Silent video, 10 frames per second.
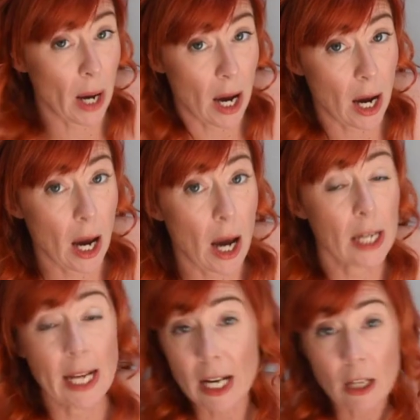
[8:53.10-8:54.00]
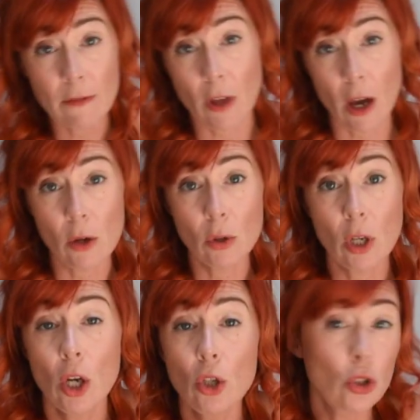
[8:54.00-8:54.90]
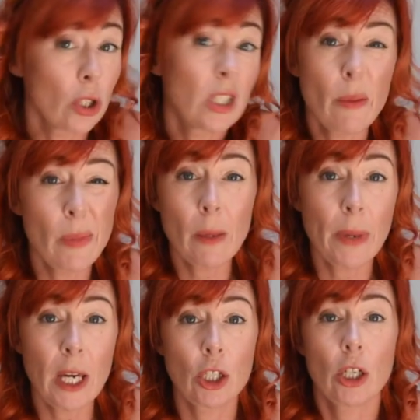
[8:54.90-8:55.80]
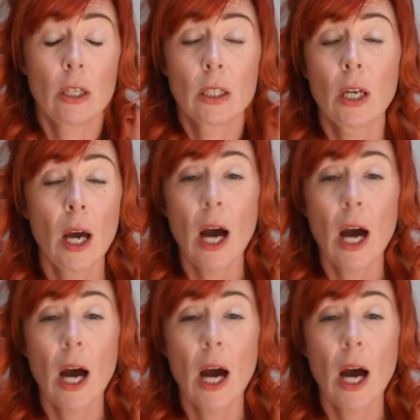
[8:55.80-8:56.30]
part in any of those, just send me your pictures.